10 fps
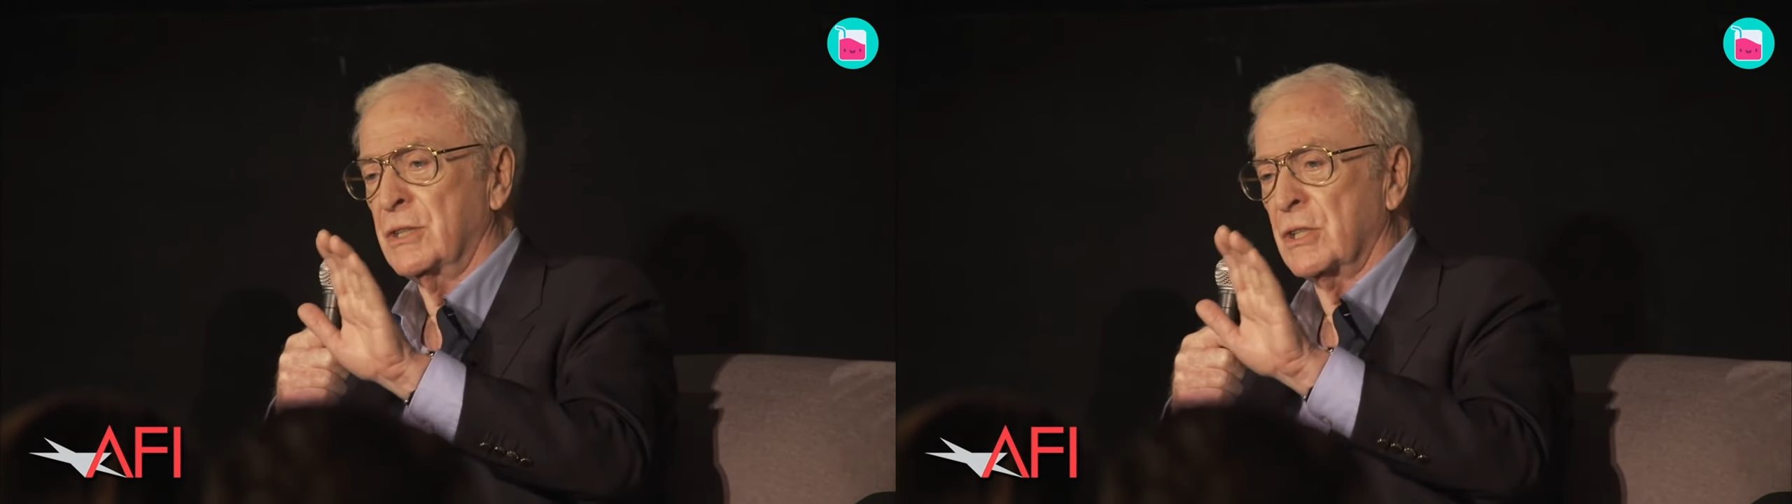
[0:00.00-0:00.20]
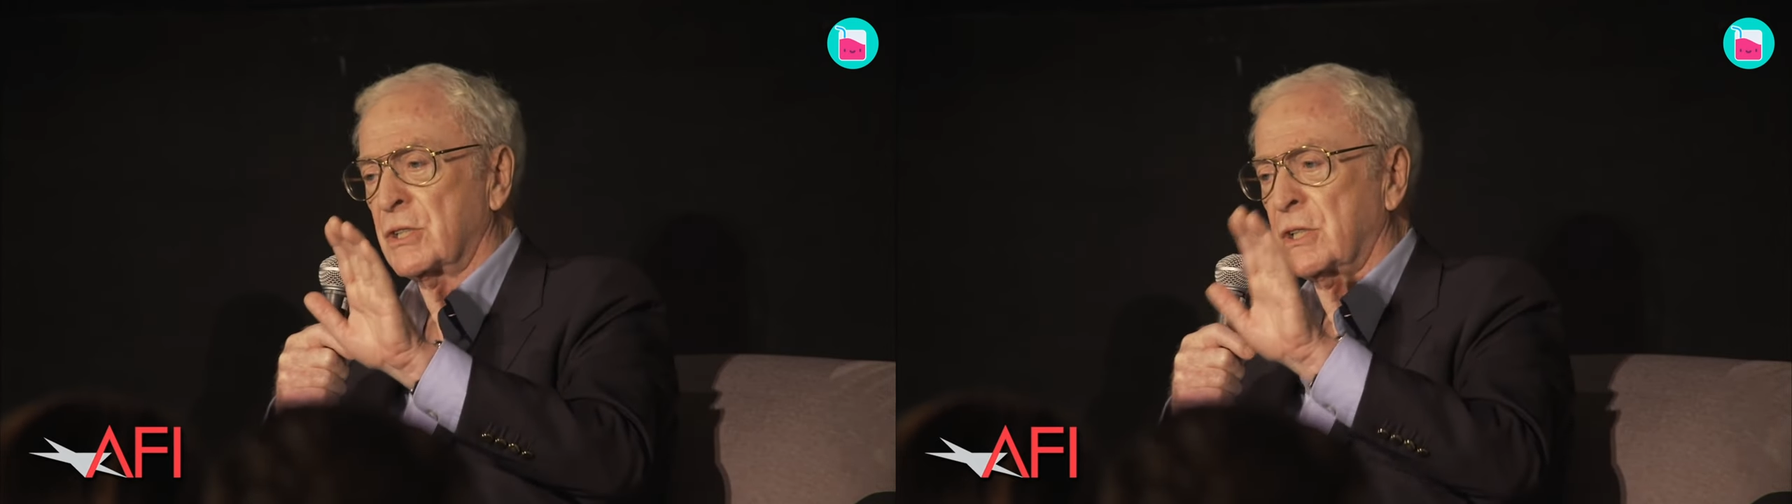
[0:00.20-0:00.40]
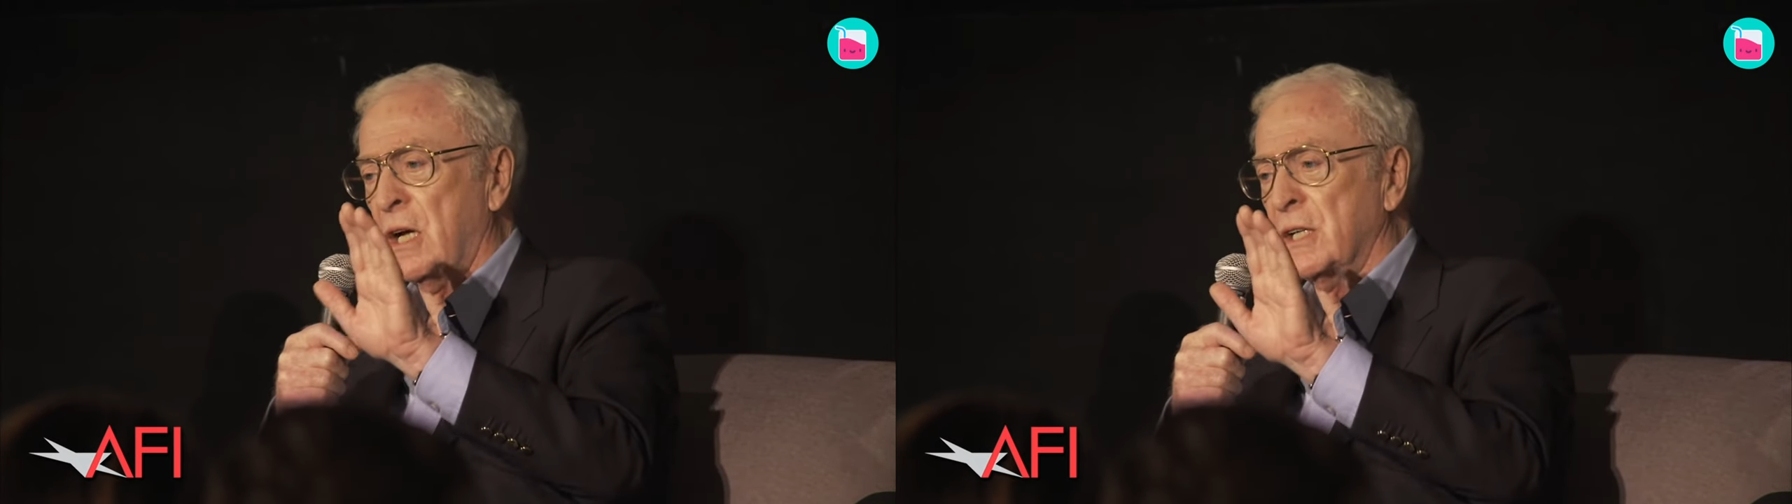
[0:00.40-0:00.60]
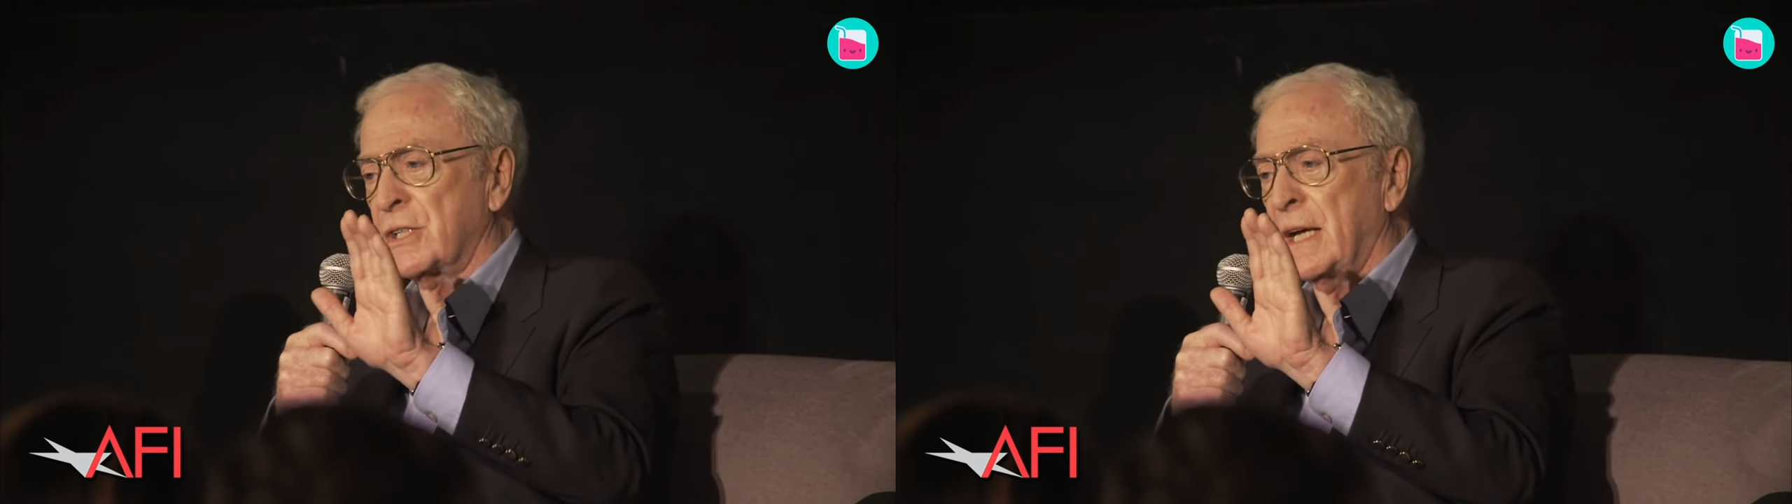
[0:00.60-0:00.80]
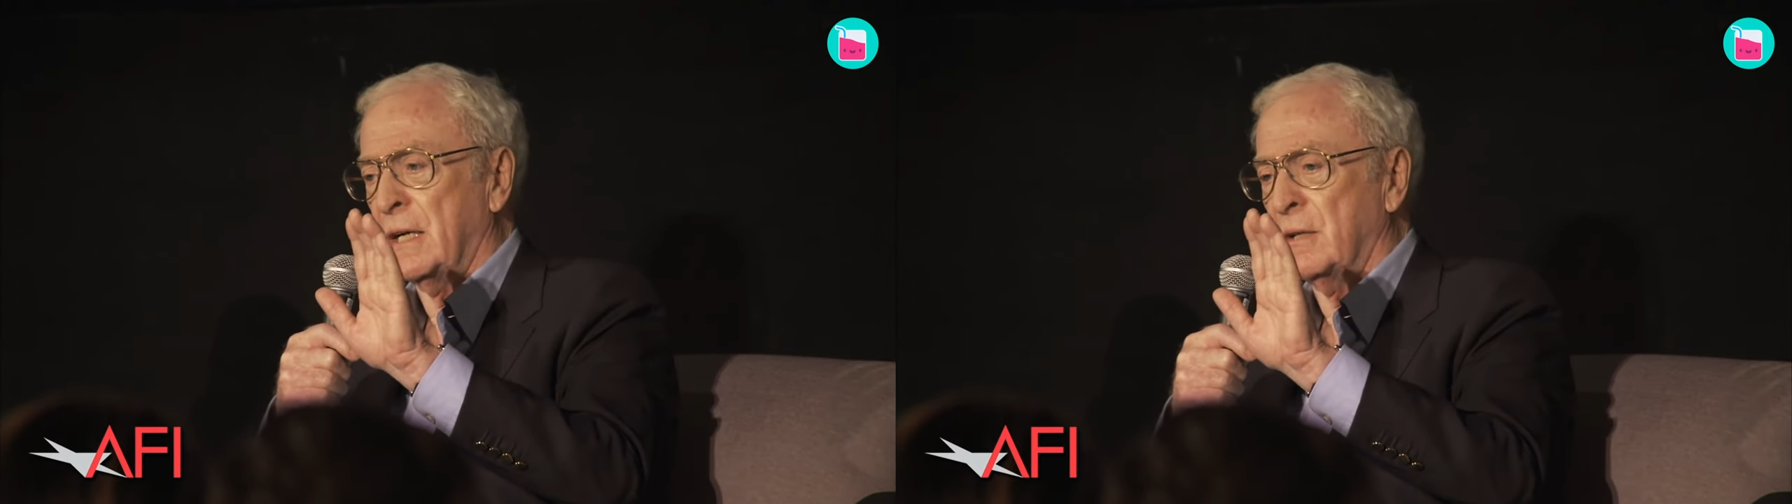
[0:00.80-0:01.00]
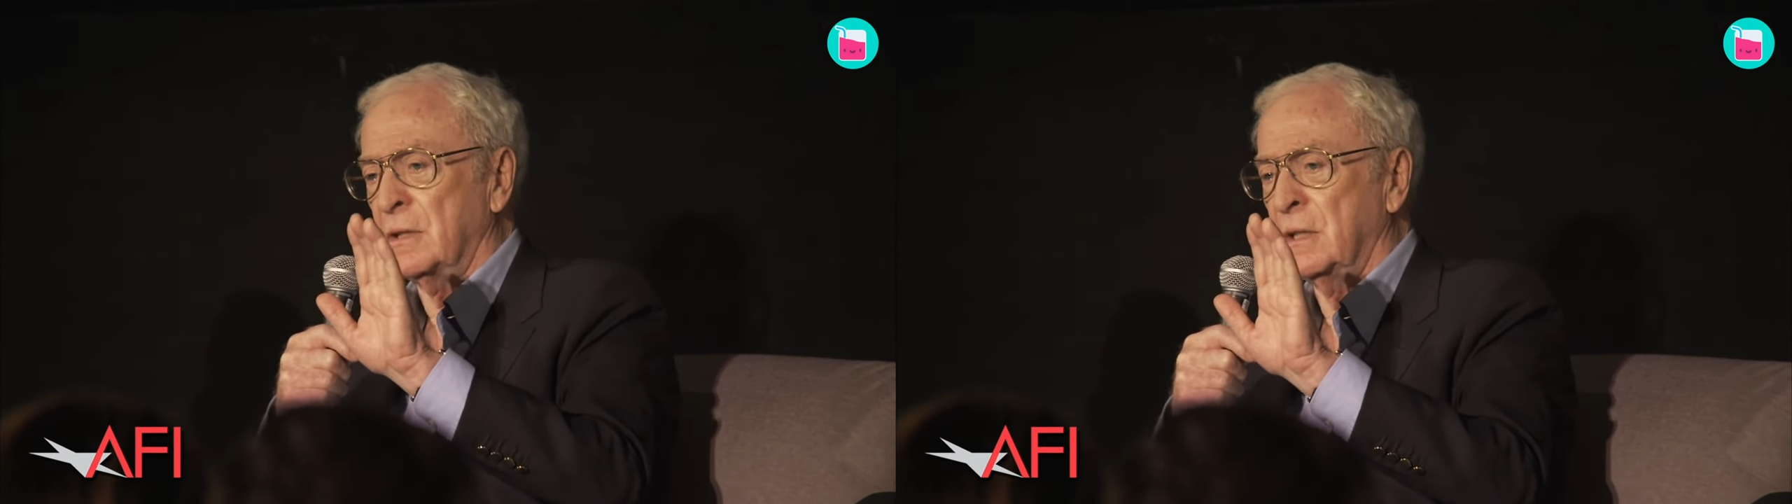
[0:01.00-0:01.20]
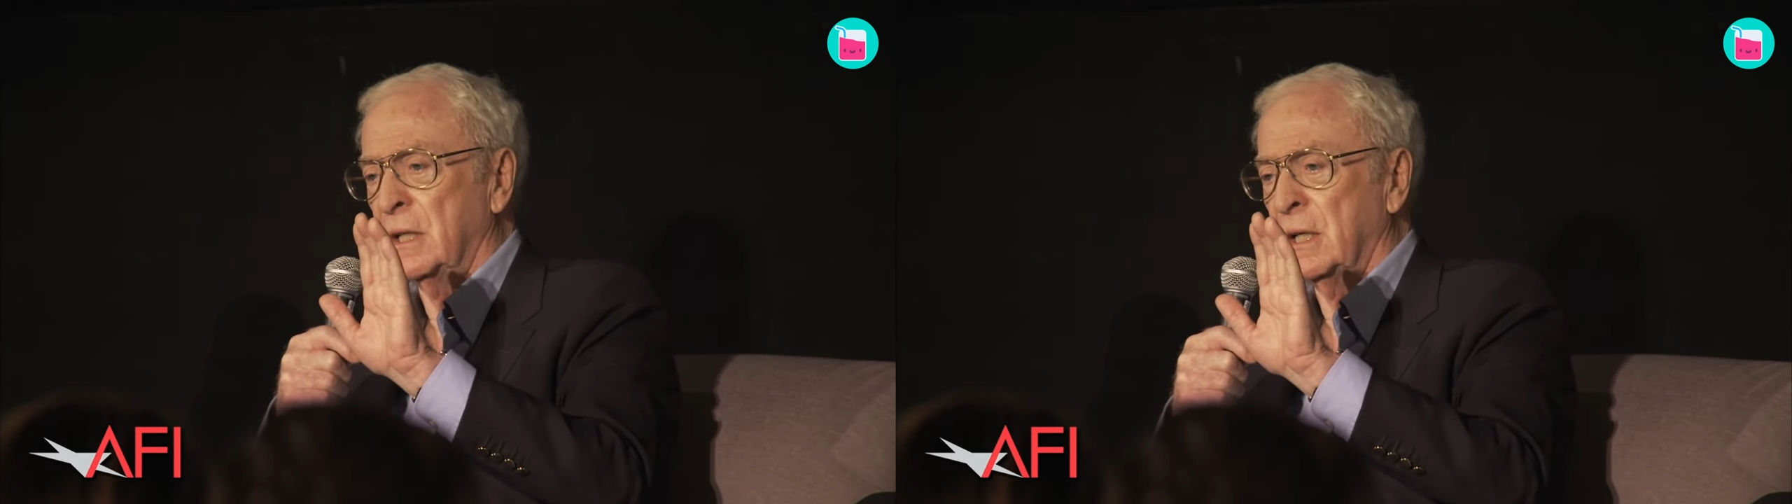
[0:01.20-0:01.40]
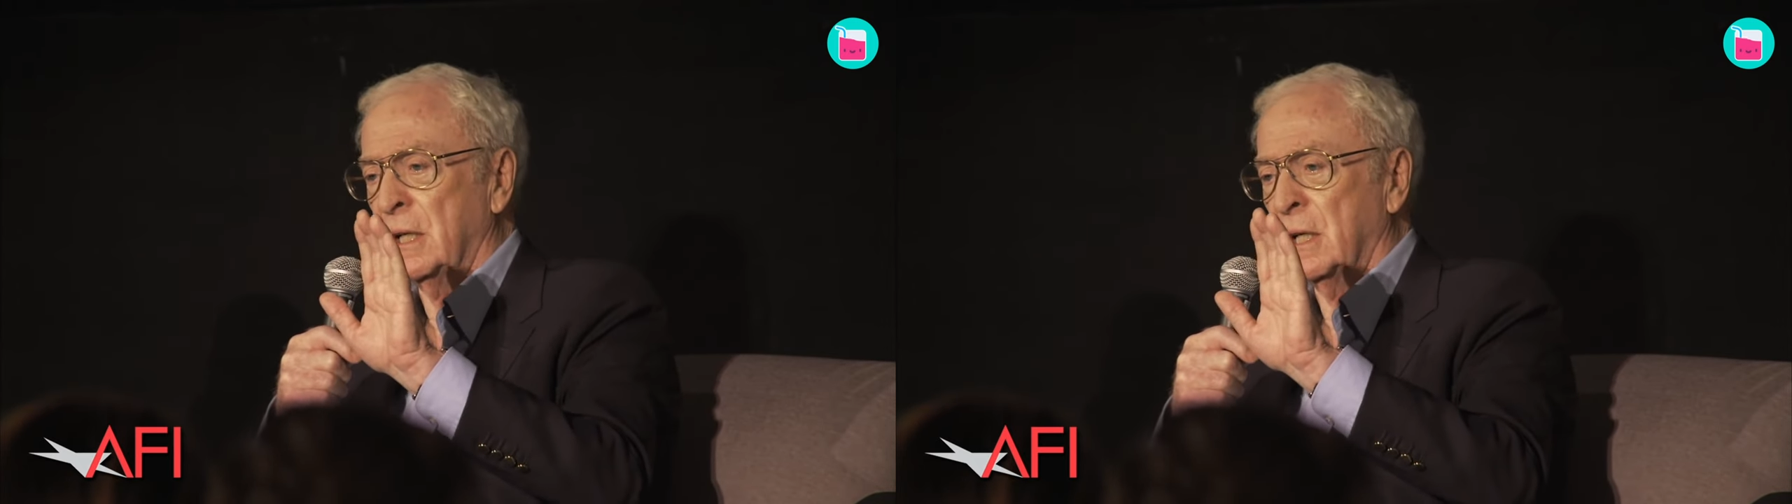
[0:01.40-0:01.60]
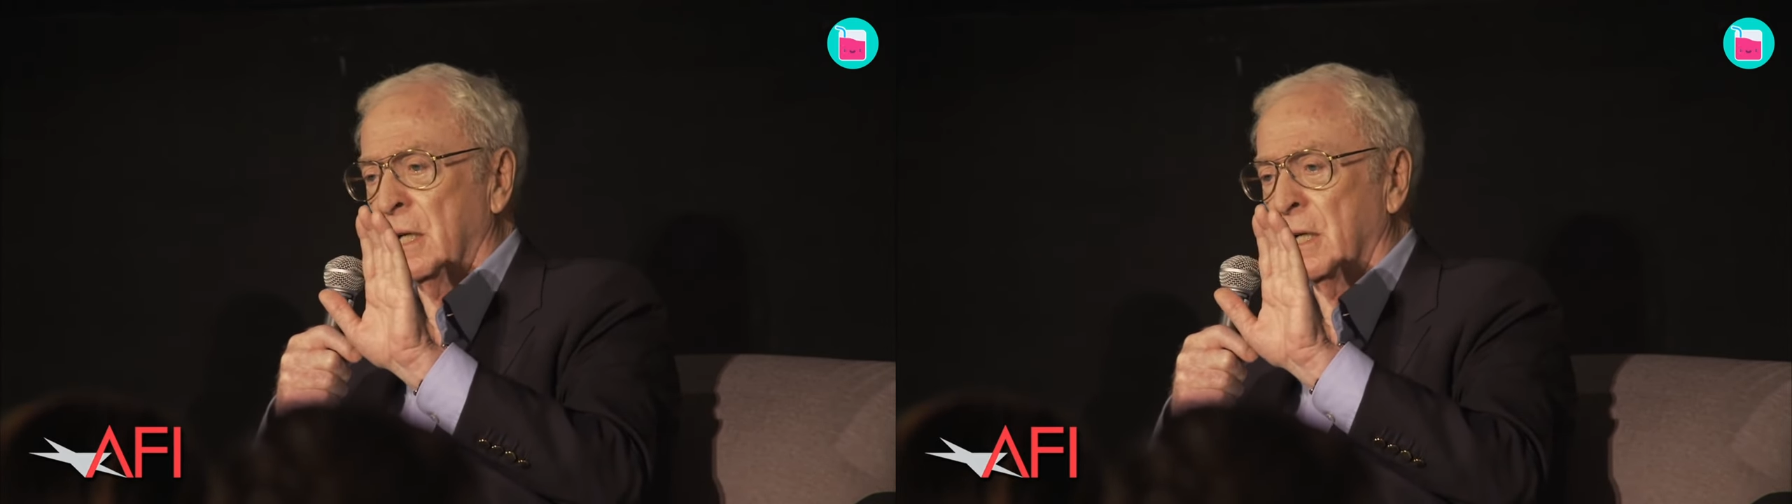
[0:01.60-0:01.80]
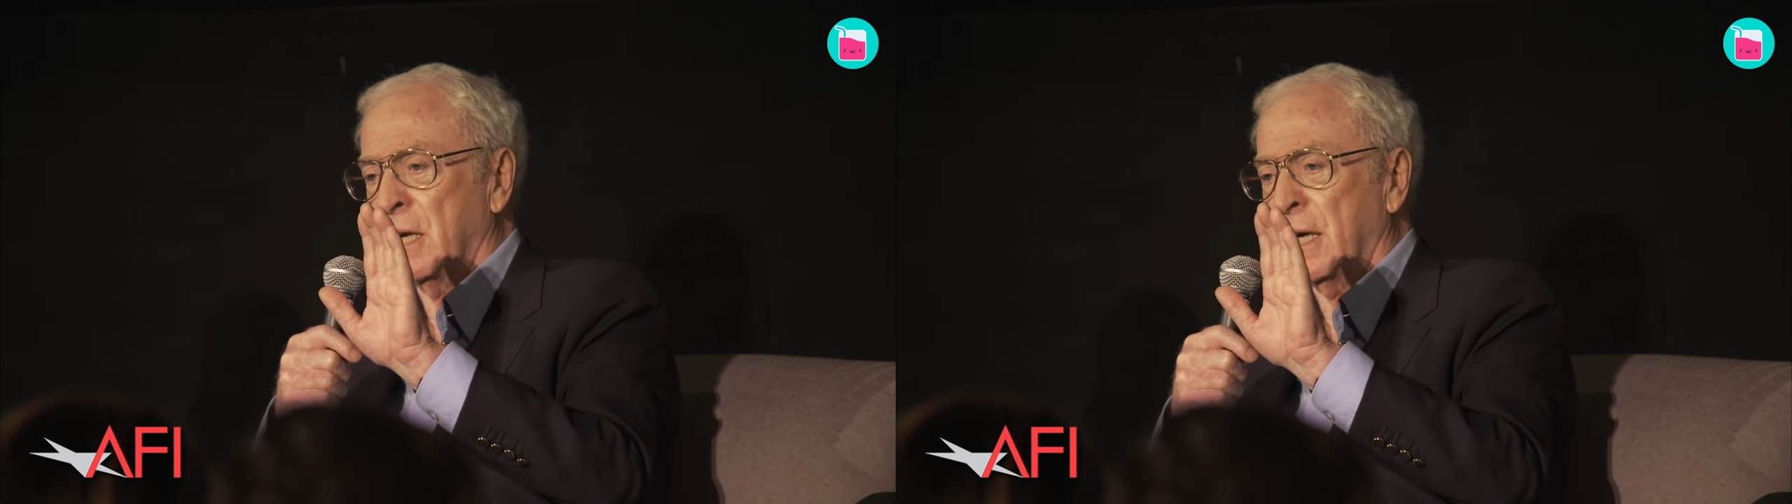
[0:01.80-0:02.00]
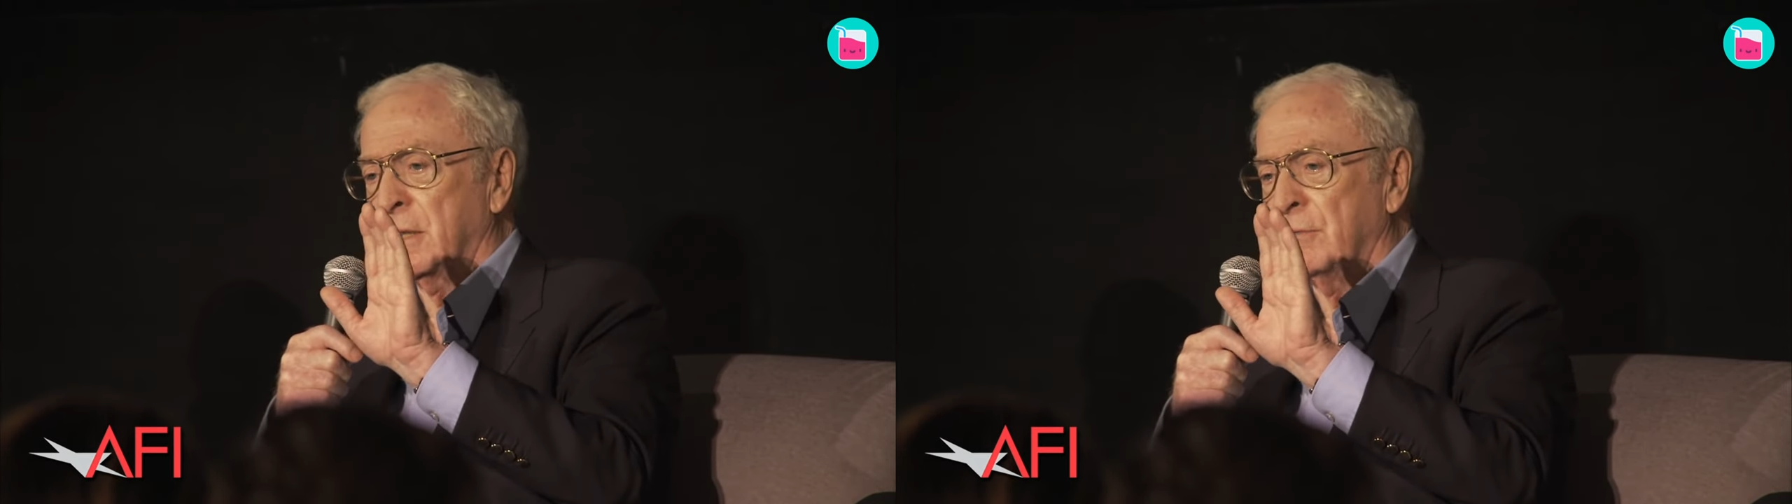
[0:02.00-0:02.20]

and had a stint as a plumber's mate,